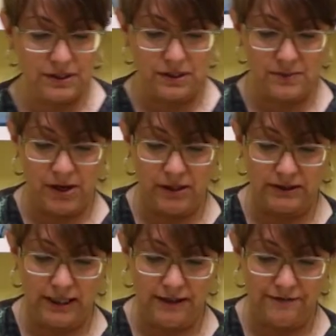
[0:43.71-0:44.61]
a small
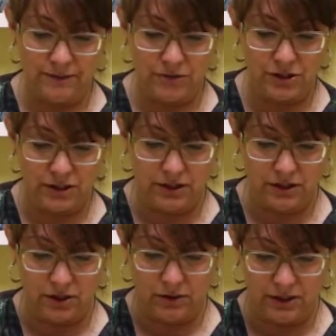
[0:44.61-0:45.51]
knife, I'm just going to
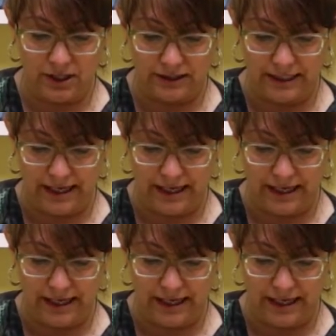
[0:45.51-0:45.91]
go along the